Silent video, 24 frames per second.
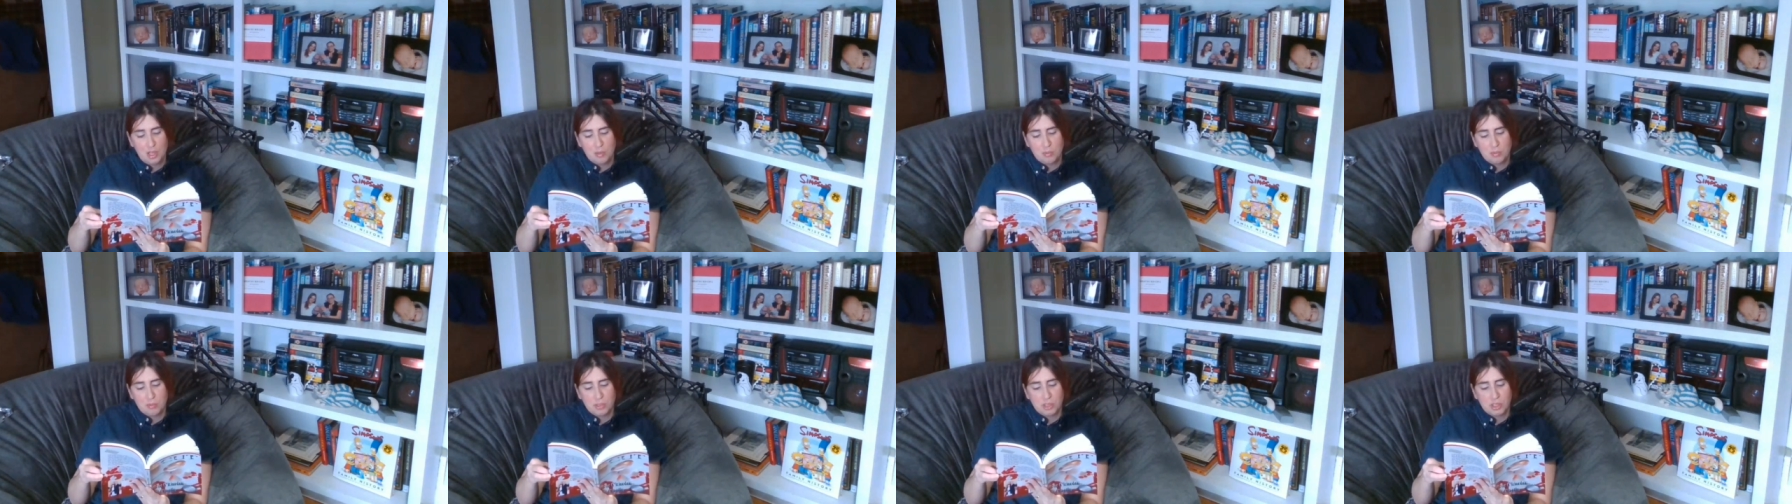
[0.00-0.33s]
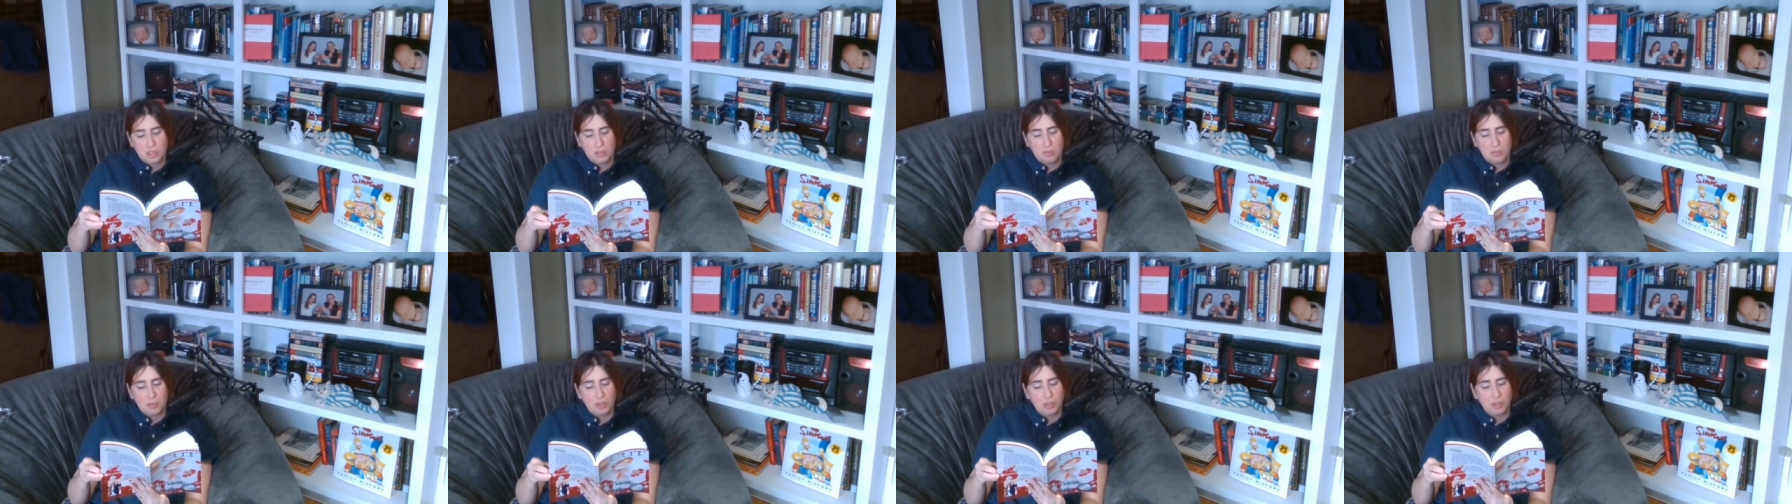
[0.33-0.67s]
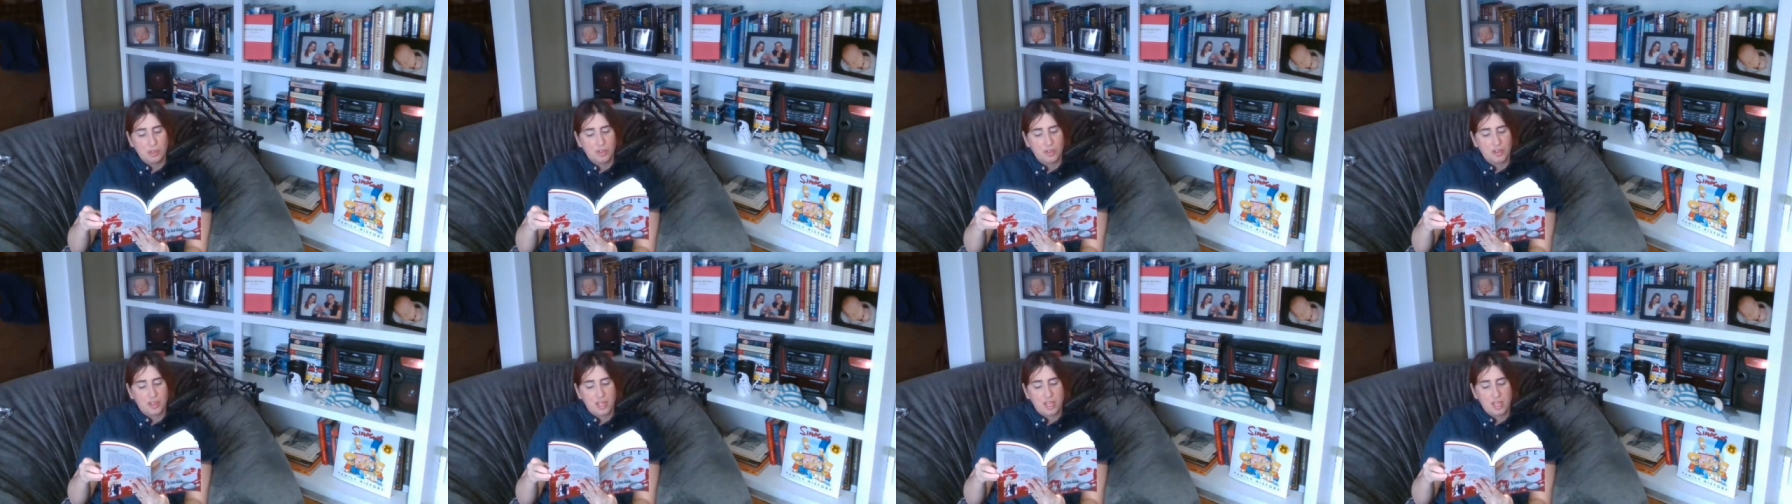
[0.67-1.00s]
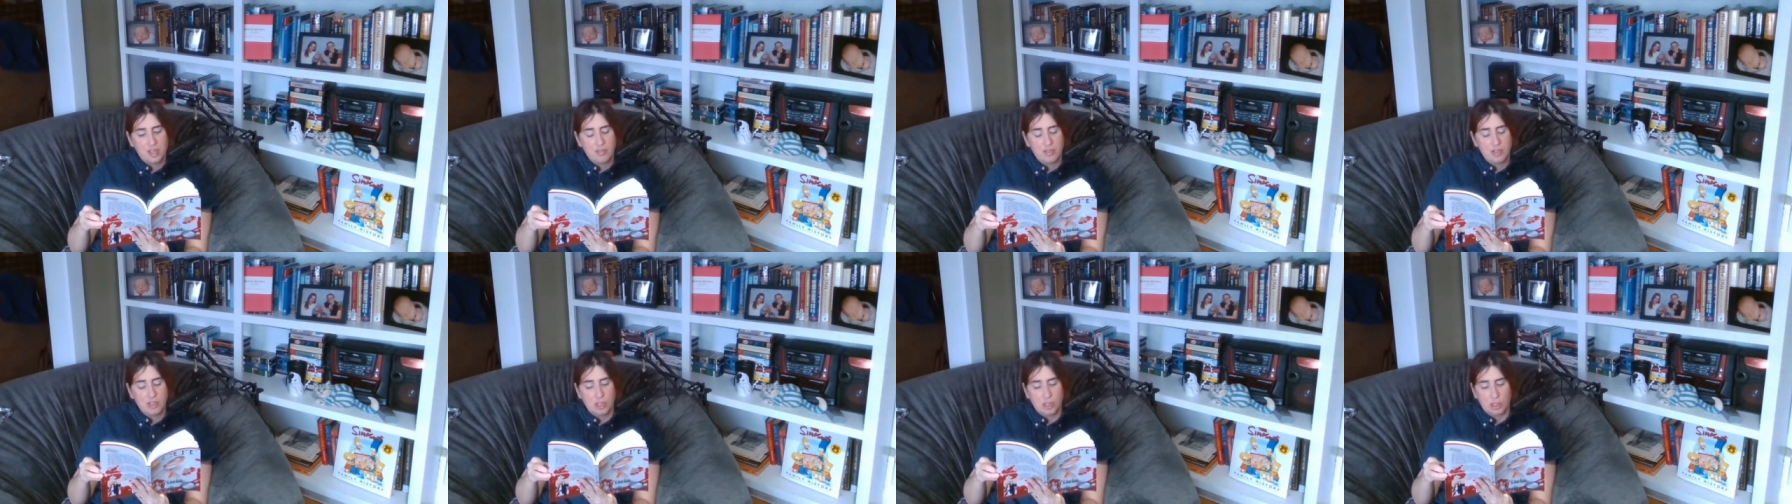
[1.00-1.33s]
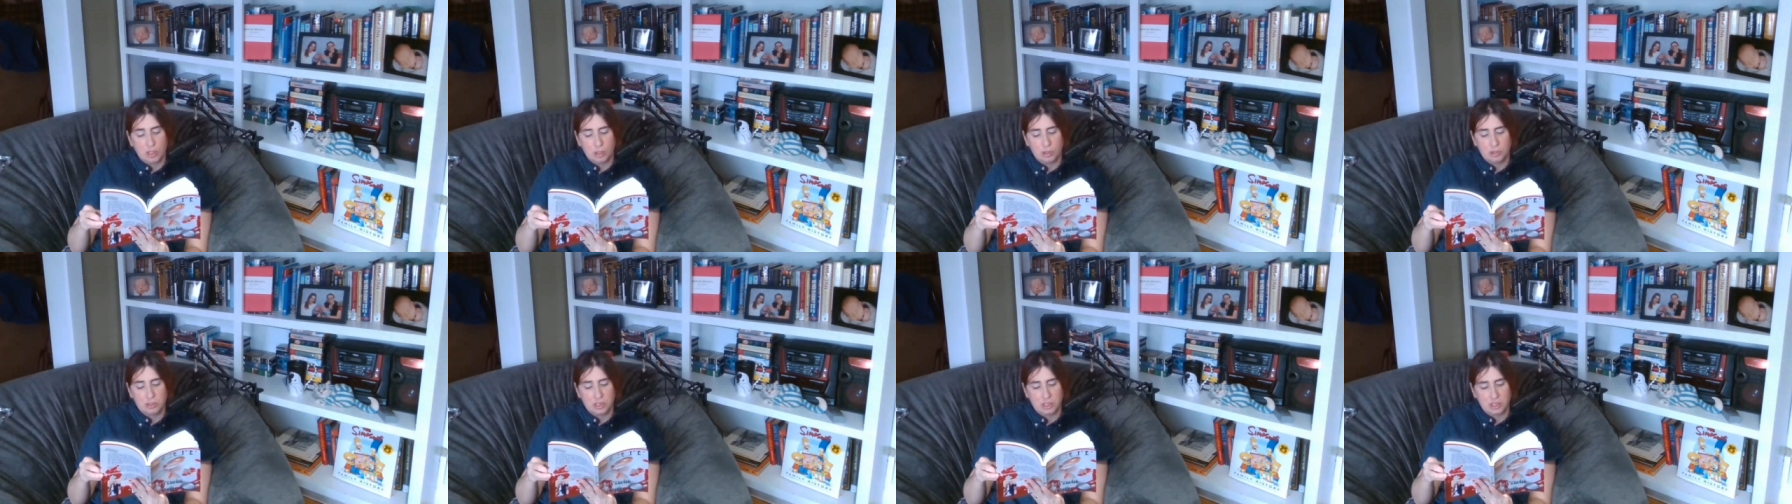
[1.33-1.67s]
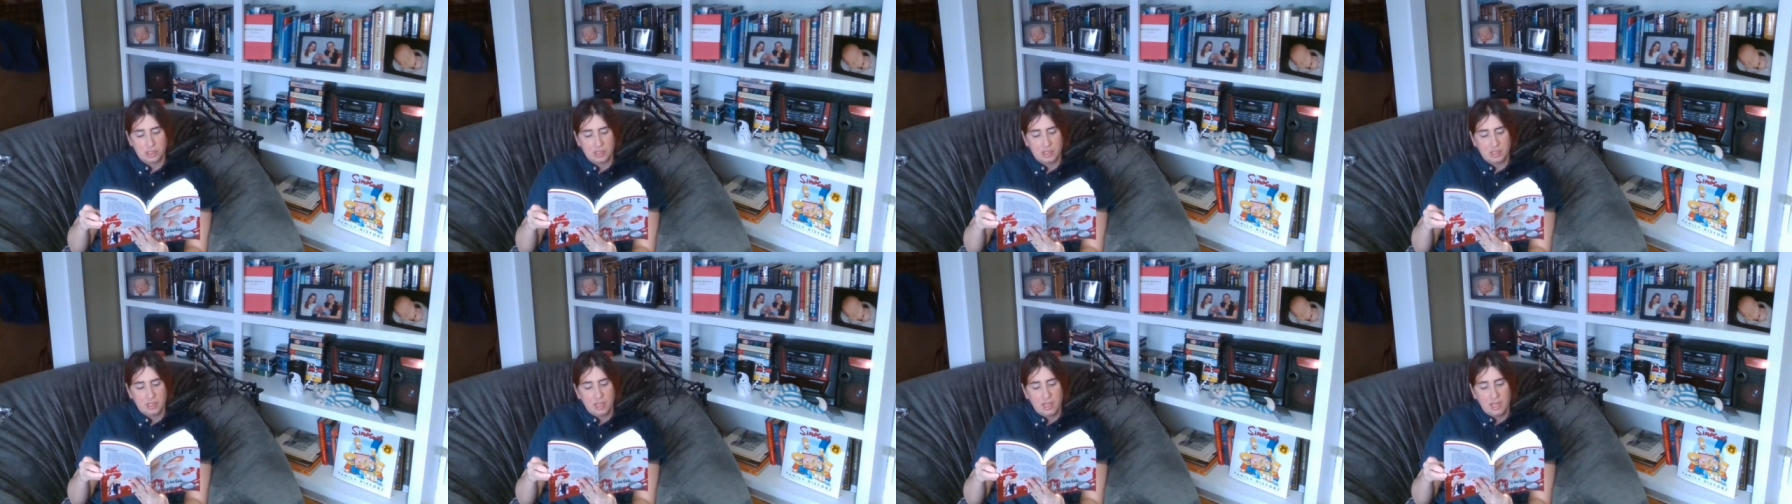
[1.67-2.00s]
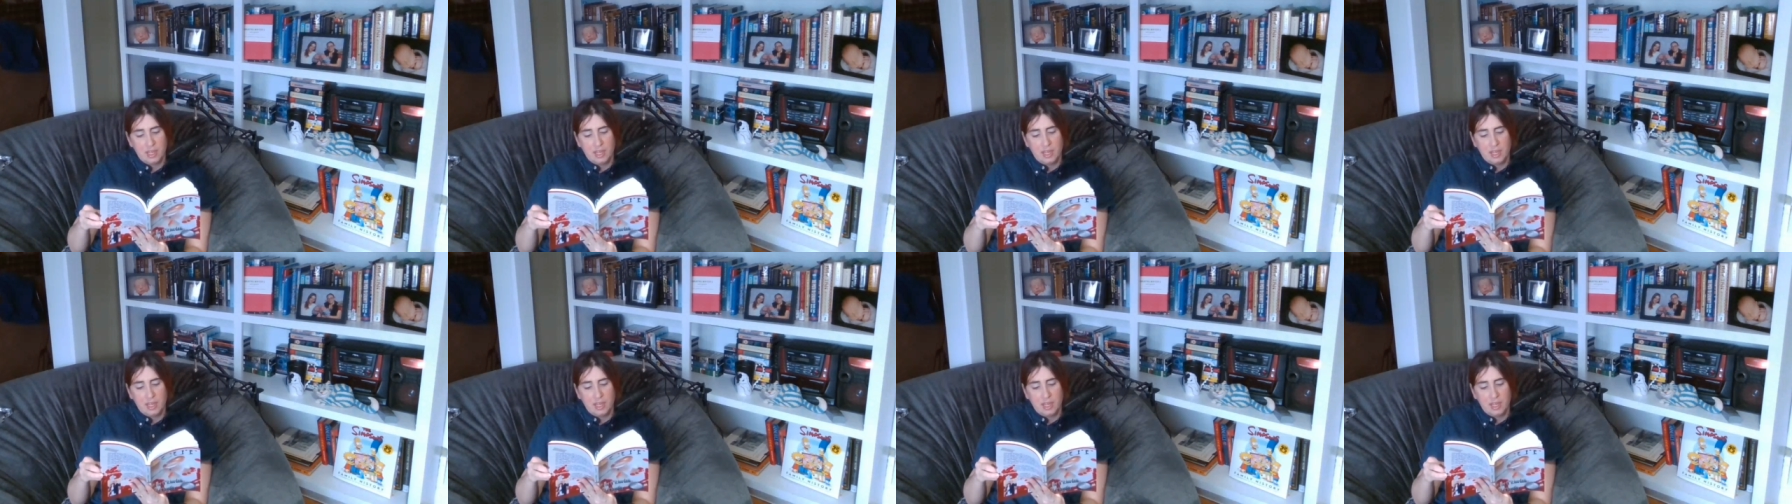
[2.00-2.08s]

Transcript: Brigid pulled her even closer.